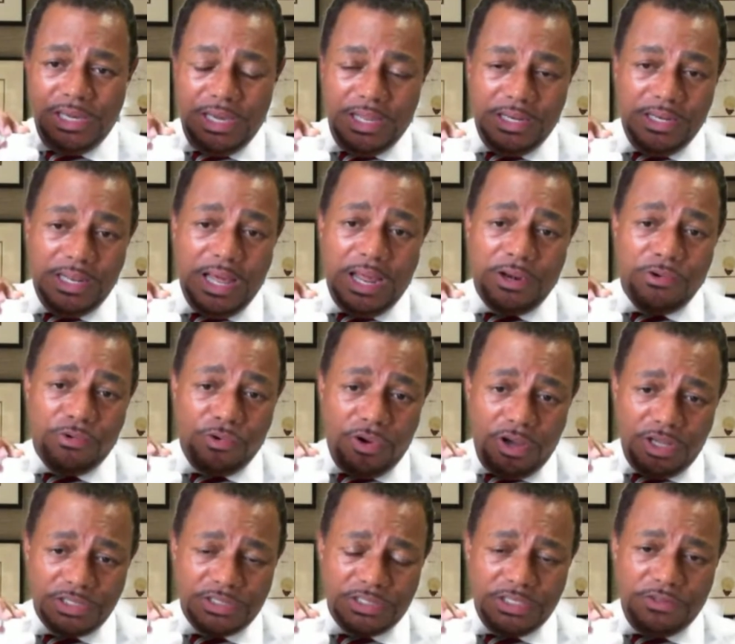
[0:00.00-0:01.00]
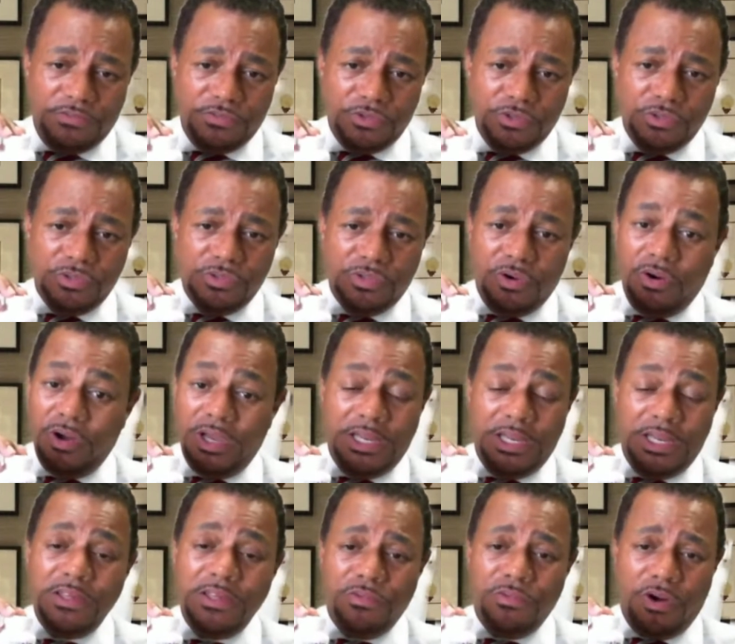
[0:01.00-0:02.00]
in a lot of raw seafood or
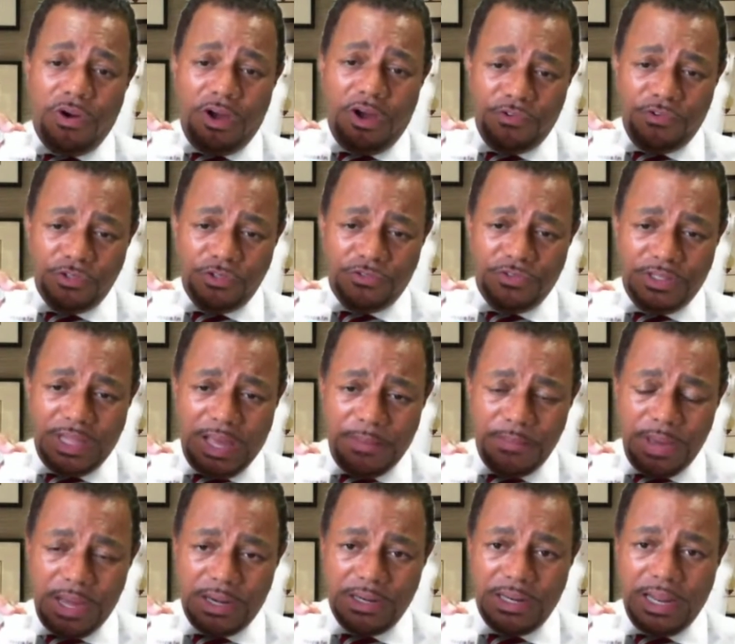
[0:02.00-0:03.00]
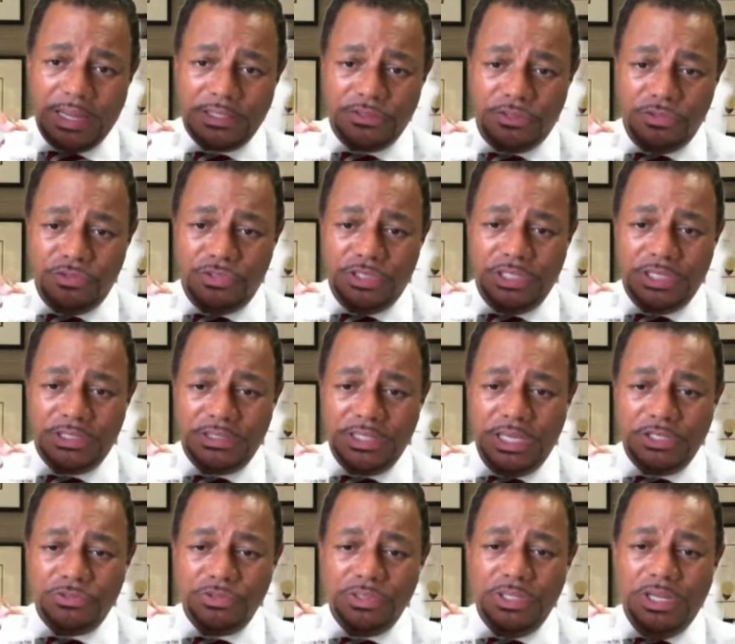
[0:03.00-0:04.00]
any raw foods for that matter, like sushi,
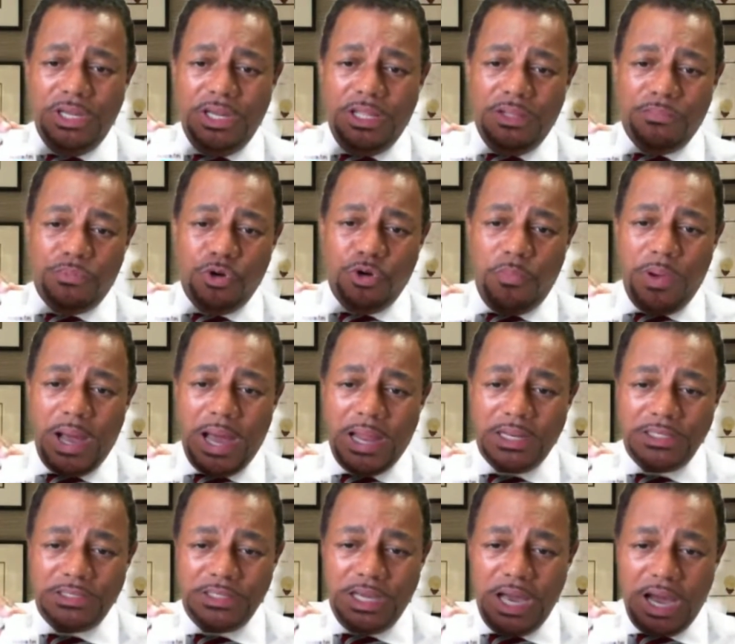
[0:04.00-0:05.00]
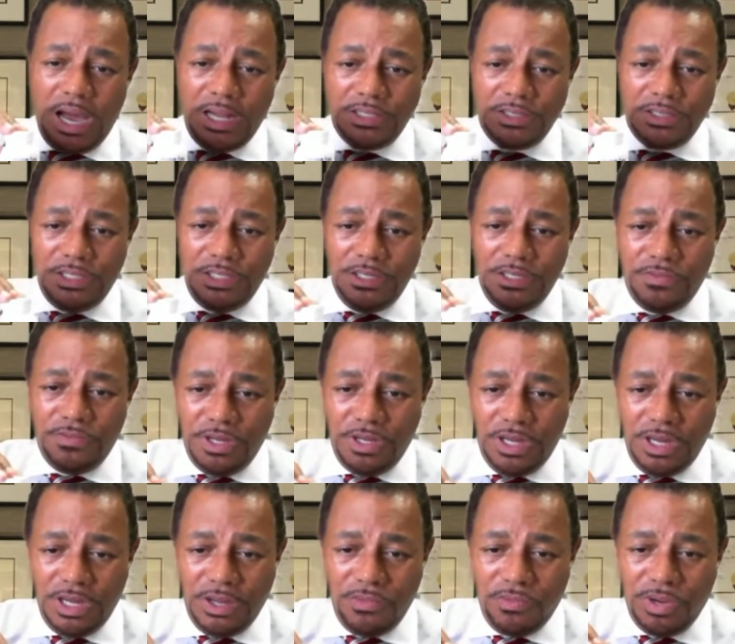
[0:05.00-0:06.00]
etc. Probiotics, God's gift,
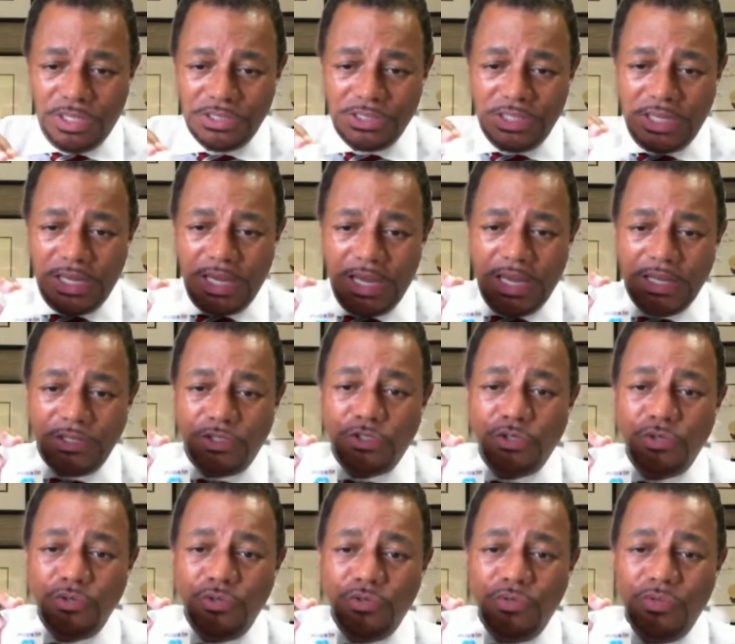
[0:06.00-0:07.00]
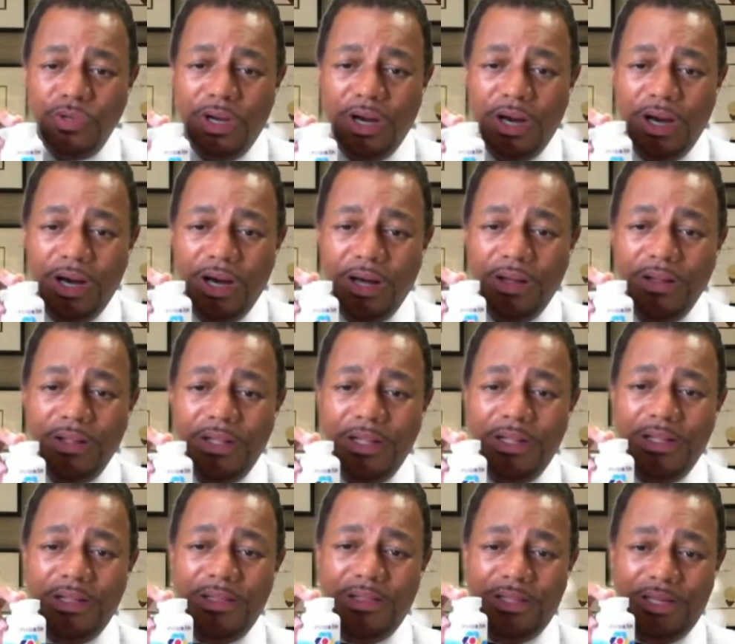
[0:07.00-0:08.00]
once again, to
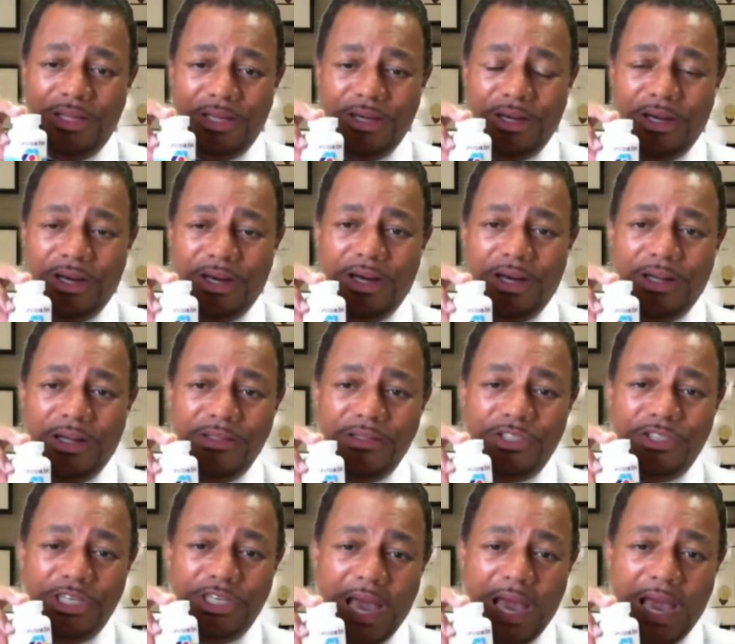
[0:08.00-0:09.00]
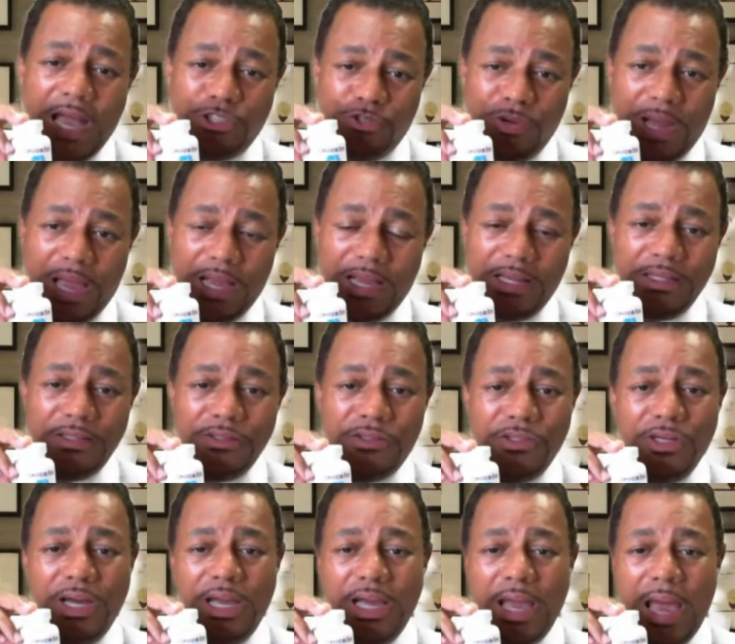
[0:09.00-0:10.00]
the GI tract,
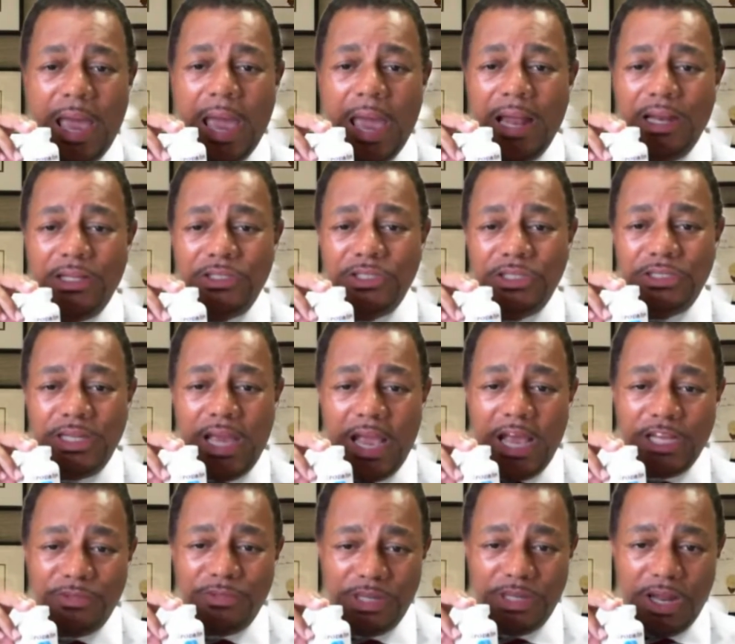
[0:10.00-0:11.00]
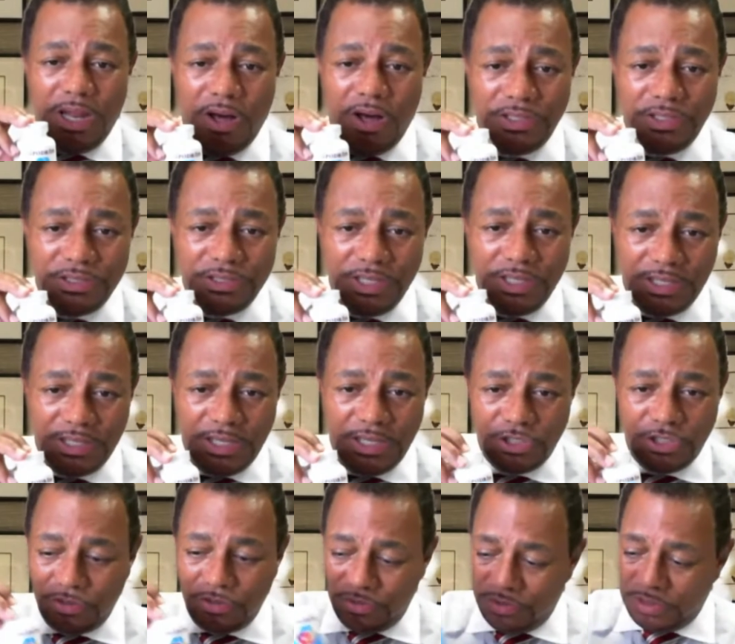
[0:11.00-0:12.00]
to allergies, asthma, and all these other
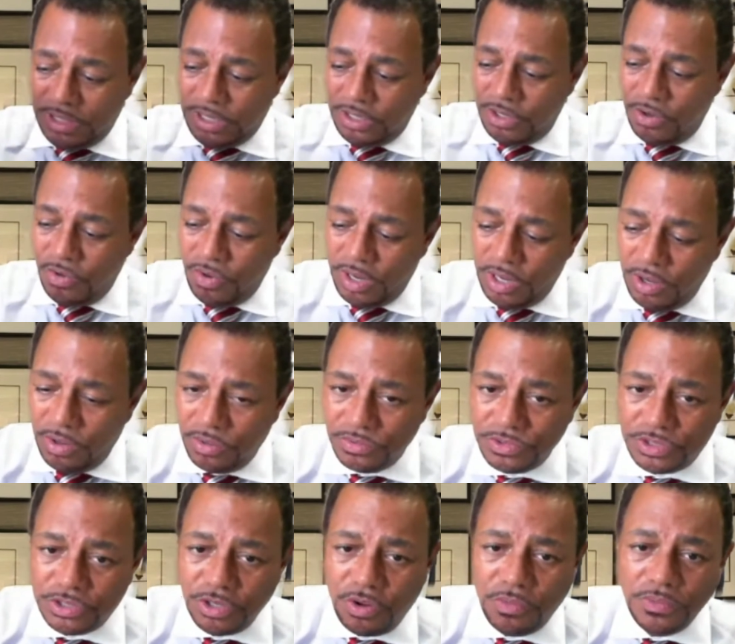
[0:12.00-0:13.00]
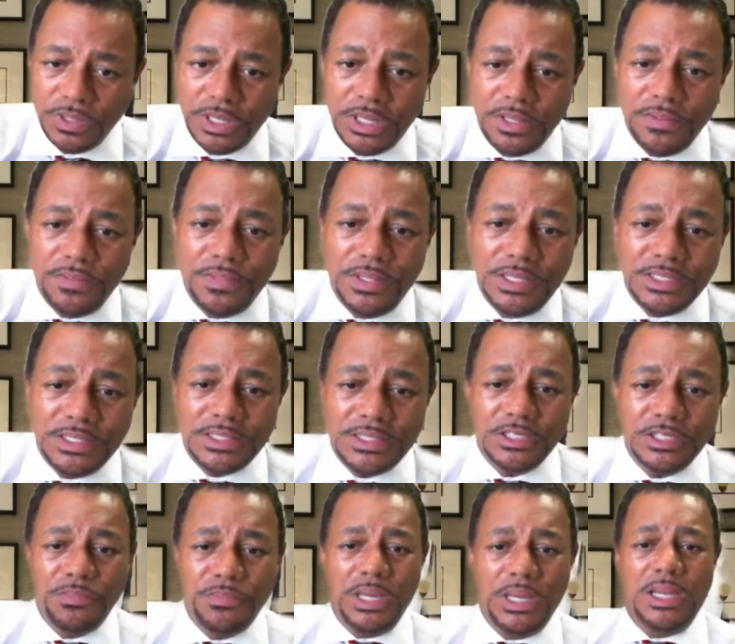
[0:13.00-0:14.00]
issues that are going on. So this
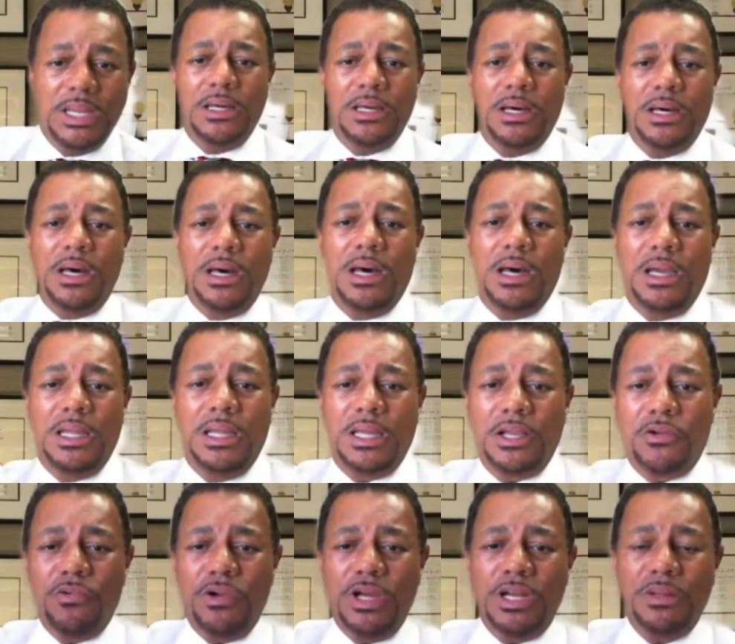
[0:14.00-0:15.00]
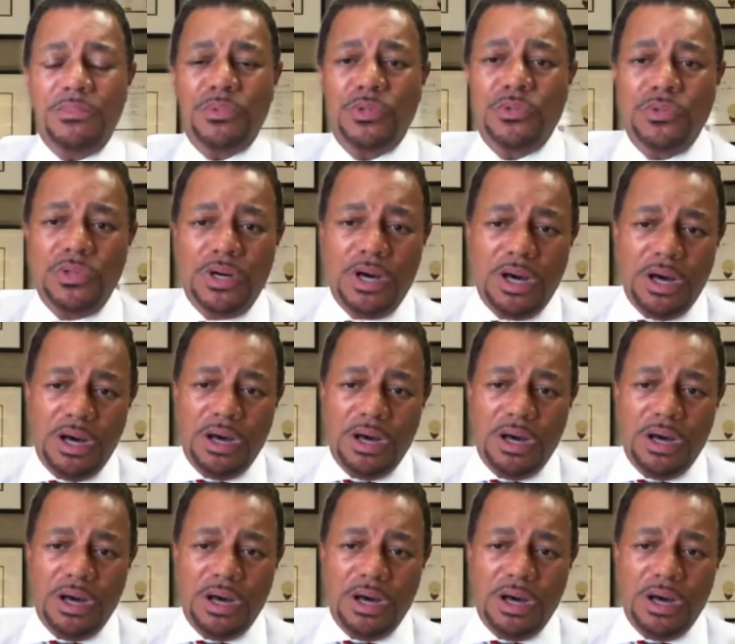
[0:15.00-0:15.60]
has been an incredible